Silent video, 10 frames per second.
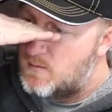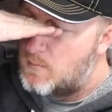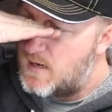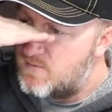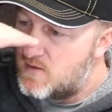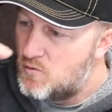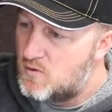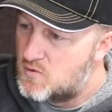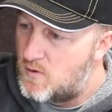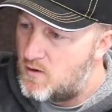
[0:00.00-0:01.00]
My
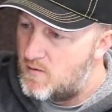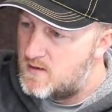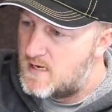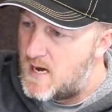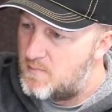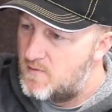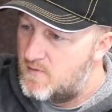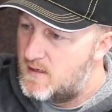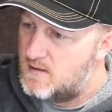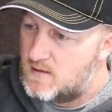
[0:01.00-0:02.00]
view is right over the top
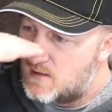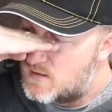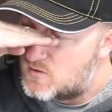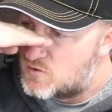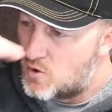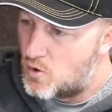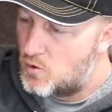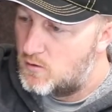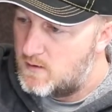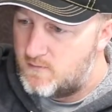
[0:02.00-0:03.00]
of it. It's
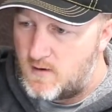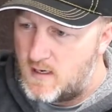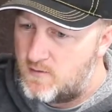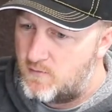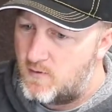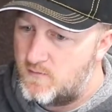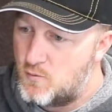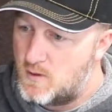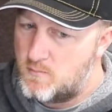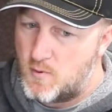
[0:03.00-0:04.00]
totally fine for
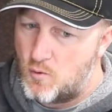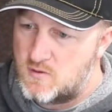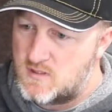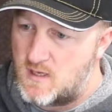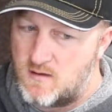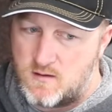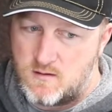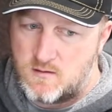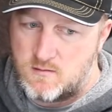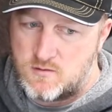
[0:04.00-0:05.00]
viewing boats and
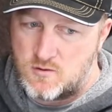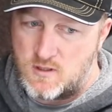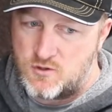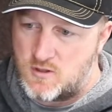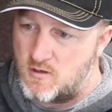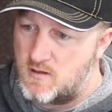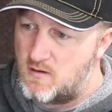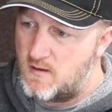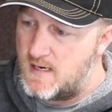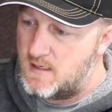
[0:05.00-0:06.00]
other structure out on
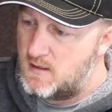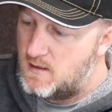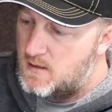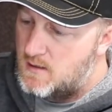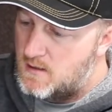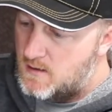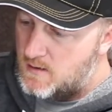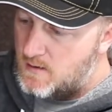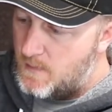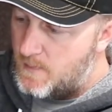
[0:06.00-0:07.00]
the lake.
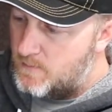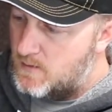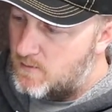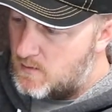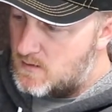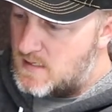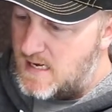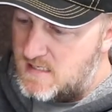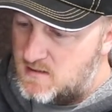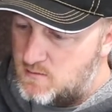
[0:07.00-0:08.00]

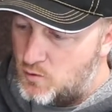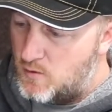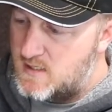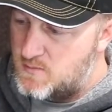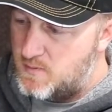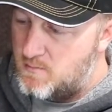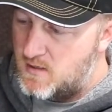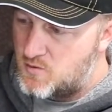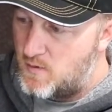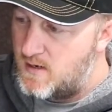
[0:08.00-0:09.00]
Nice crisp
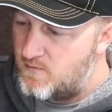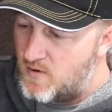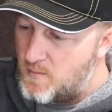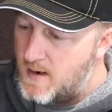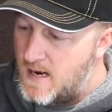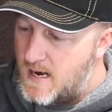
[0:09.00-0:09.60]
image right in front of my